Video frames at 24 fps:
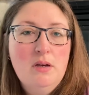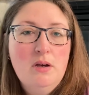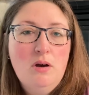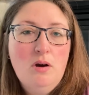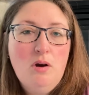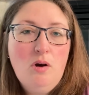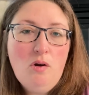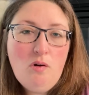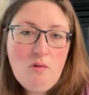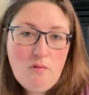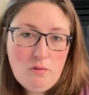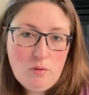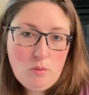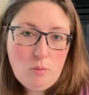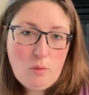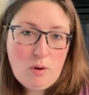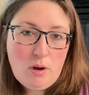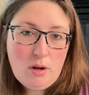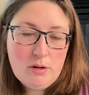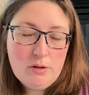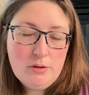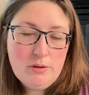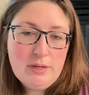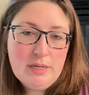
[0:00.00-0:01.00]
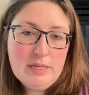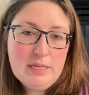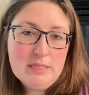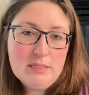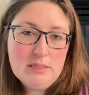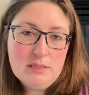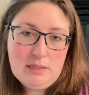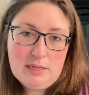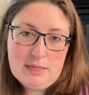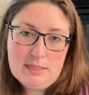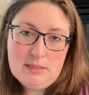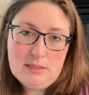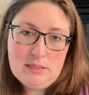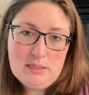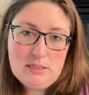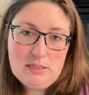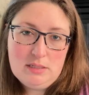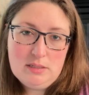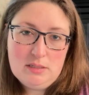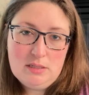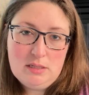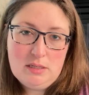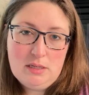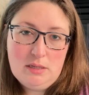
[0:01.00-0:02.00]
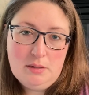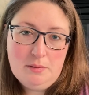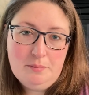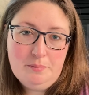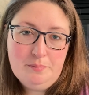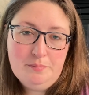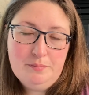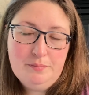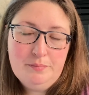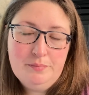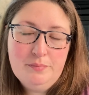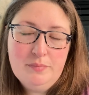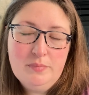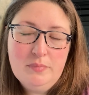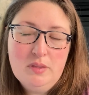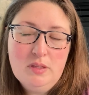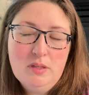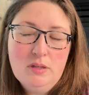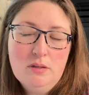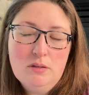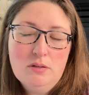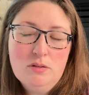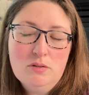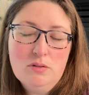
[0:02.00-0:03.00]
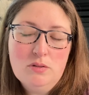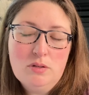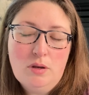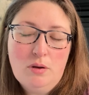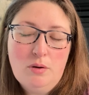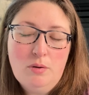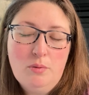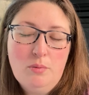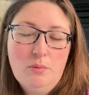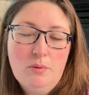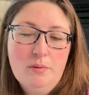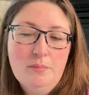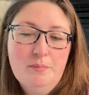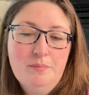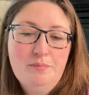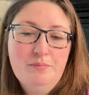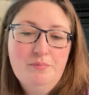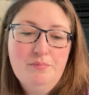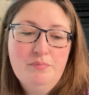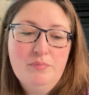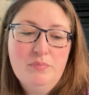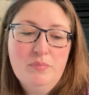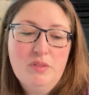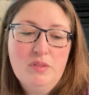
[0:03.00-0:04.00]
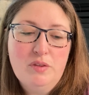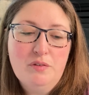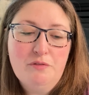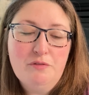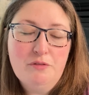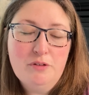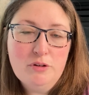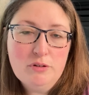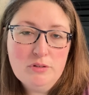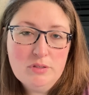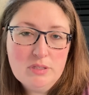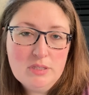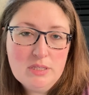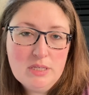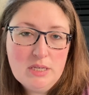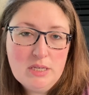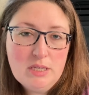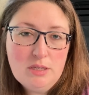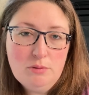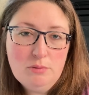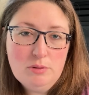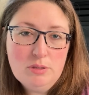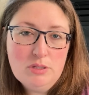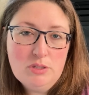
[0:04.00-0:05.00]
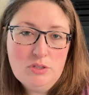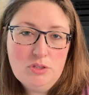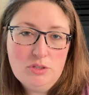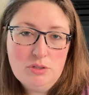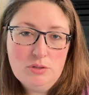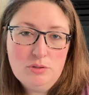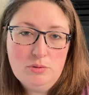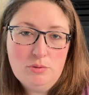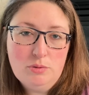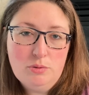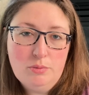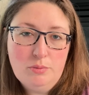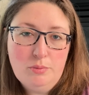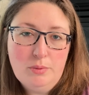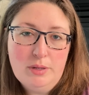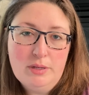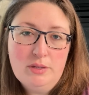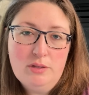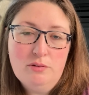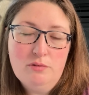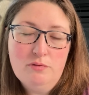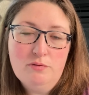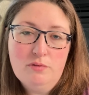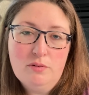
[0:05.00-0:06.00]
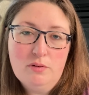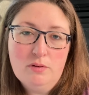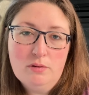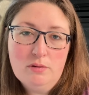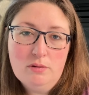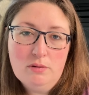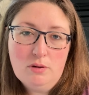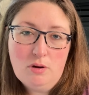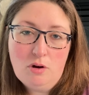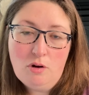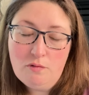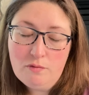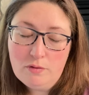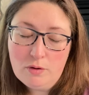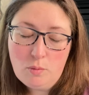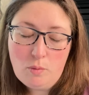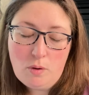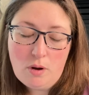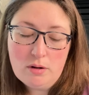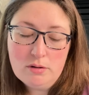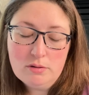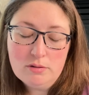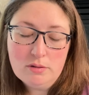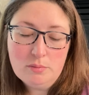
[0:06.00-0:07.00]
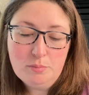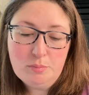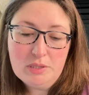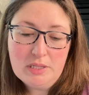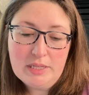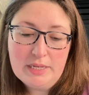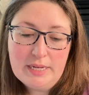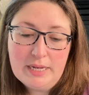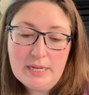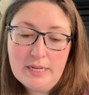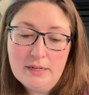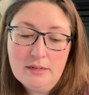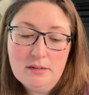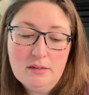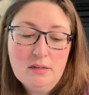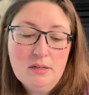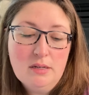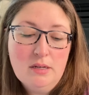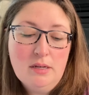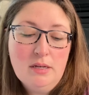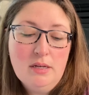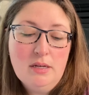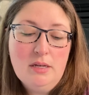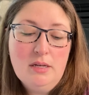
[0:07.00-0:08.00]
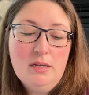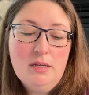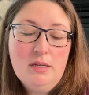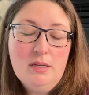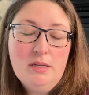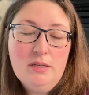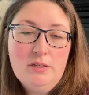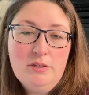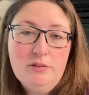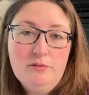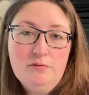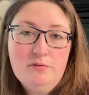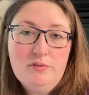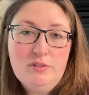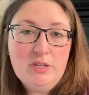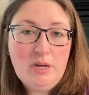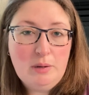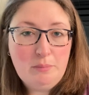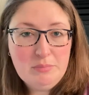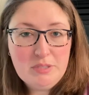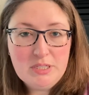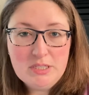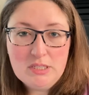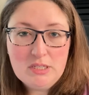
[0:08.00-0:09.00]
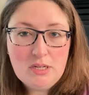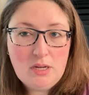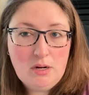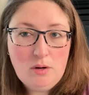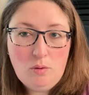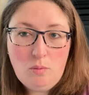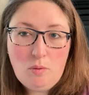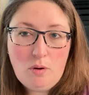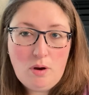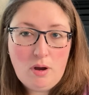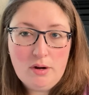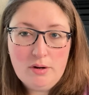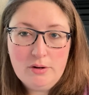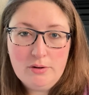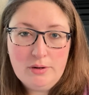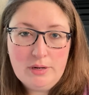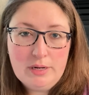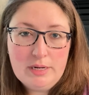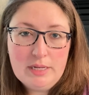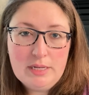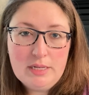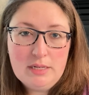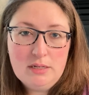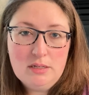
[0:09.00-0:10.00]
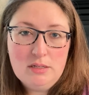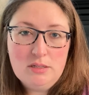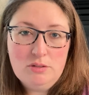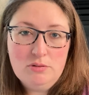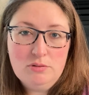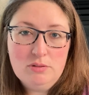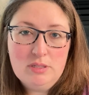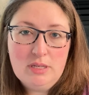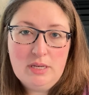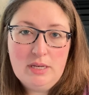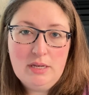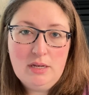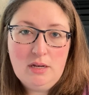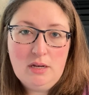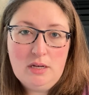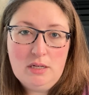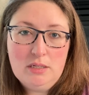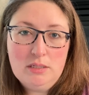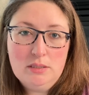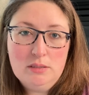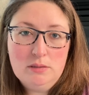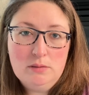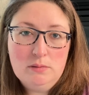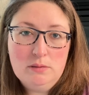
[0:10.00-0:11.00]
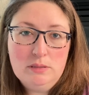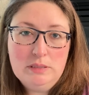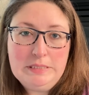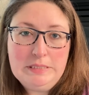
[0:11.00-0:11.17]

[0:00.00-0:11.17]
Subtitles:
Overwatering is less easy. So the first thing you can do when you've overwatered a plant, you've dumped a ton of water in it and you say, uh-oh,